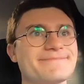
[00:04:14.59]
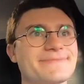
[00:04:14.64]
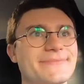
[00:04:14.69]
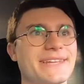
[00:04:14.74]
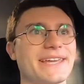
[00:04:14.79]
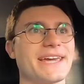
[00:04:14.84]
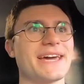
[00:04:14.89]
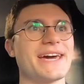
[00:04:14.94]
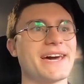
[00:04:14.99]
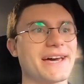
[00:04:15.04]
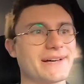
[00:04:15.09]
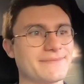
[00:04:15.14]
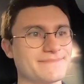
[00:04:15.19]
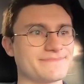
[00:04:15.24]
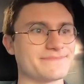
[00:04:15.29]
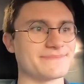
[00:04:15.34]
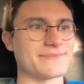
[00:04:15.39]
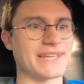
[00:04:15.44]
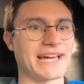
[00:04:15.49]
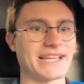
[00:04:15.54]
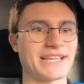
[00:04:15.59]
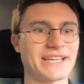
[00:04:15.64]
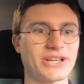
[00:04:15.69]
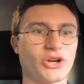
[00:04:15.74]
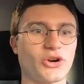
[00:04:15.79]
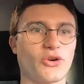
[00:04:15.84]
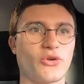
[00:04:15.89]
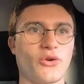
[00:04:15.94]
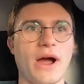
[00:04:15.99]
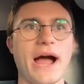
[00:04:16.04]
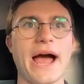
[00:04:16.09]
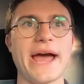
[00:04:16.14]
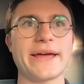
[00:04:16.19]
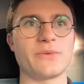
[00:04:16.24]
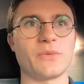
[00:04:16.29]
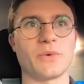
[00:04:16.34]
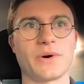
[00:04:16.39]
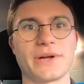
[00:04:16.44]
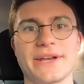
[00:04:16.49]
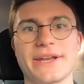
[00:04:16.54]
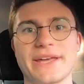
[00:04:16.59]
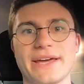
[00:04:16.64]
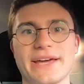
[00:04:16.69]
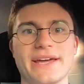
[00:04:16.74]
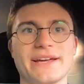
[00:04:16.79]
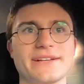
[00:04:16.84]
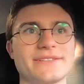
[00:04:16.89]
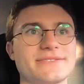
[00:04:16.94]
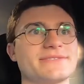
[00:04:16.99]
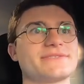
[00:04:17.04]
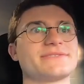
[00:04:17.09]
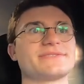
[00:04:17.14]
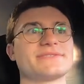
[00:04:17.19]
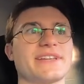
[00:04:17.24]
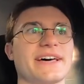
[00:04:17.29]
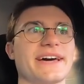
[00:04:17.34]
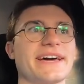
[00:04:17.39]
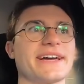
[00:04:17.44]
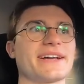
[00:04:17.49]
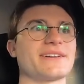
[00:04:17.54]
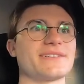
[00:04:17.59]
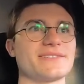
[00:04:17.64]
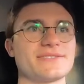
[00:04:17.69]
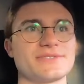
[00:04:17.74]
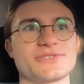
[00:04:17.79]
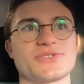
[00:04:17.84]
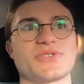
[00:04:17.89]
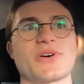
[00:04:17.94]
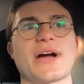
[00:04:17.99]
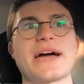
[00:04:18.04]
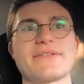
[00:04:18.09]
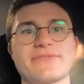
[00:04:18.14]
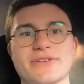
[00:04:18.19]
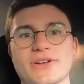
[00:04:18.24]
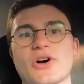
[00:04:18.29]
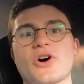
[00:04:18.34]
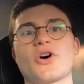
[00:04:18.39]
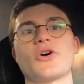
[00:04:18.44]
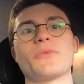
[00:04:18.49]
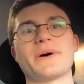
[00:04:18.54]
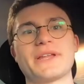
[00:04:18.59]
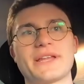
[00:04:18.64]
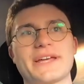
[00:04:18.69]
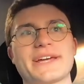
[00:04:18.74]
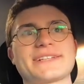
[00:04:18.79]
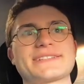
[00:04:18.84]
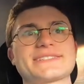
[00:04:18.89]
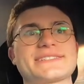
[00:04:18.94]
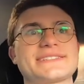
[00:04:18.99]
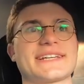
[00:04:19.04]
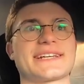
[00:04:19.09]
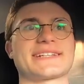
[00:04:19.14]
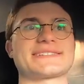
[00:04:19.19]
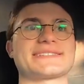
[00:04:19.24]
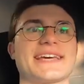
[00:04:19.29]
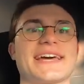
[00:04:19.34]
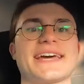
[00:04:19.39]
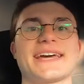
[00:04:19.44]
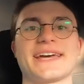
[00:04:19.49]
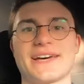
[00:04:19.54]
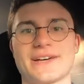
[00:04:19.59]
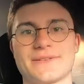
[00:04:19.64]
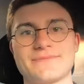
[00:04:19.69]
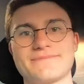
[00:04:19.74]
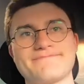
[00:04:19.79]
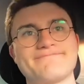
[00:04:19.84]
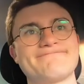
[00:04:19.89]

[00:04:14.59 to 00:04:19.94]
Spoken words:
yeah, I, like, cried one day, like, driving home at, like, 6 a.m.